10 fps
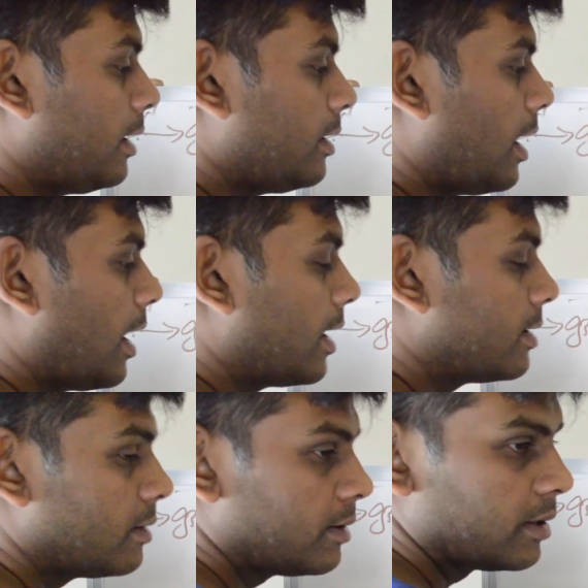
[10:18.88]

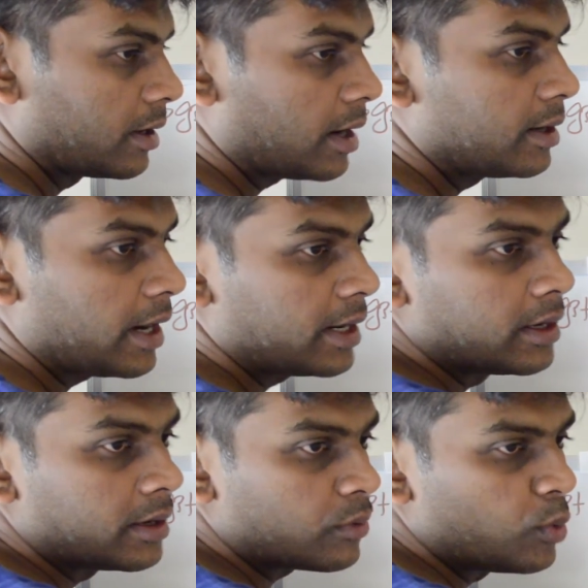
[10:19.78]
and the
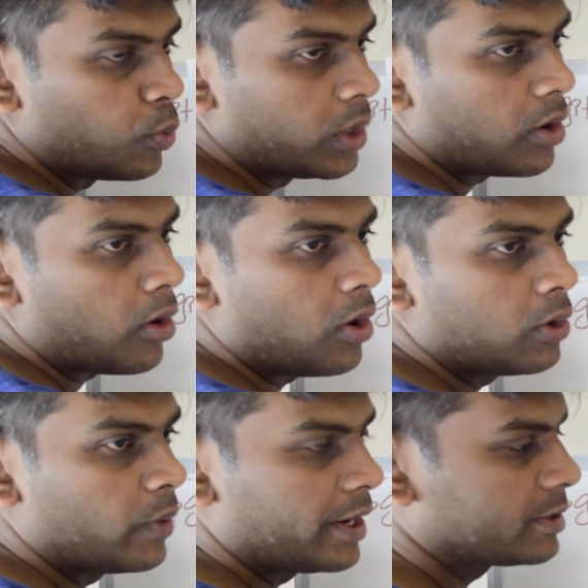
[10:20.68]
container will
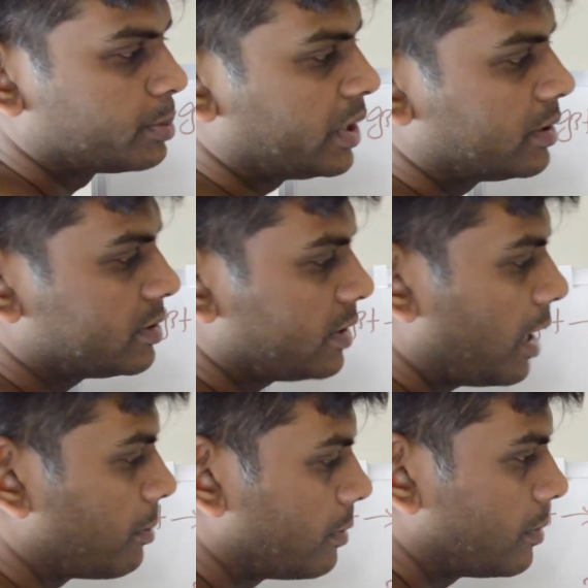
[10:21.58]
always be the
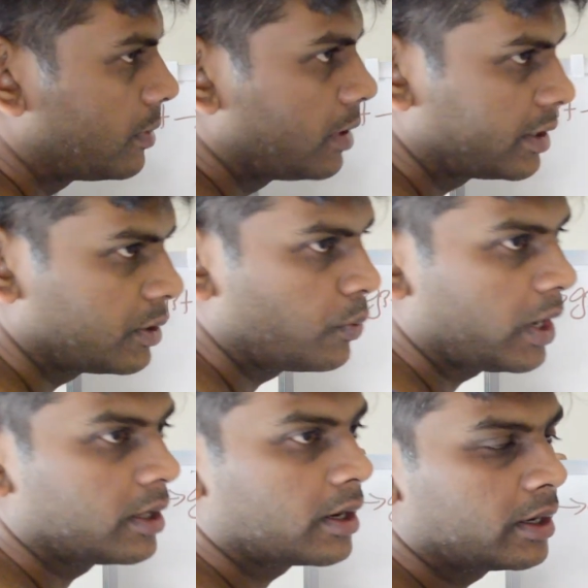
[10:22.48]
same. Like the
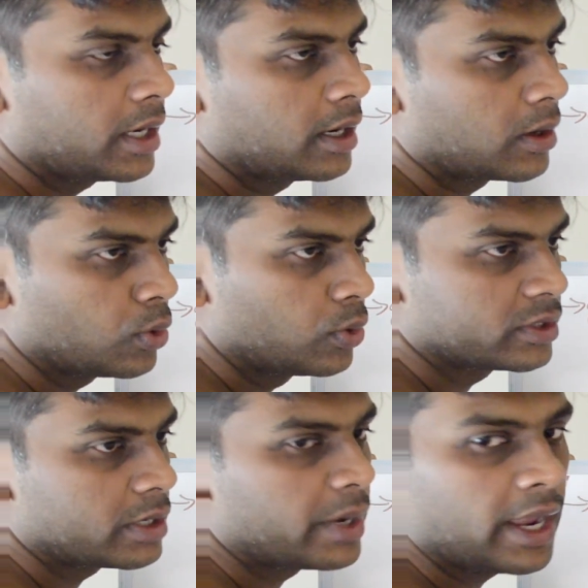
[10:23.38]
way the container
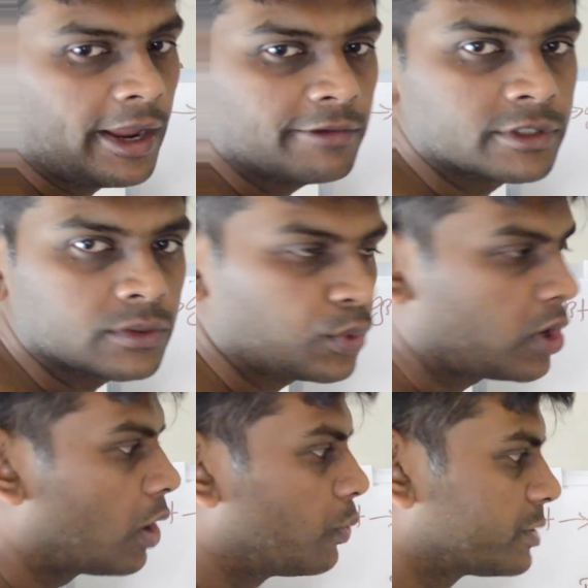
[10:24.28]
looks and behaves will
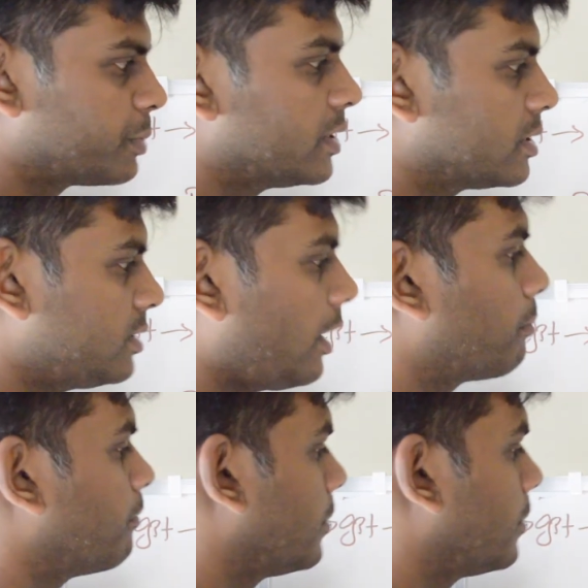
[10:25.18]
always be the same.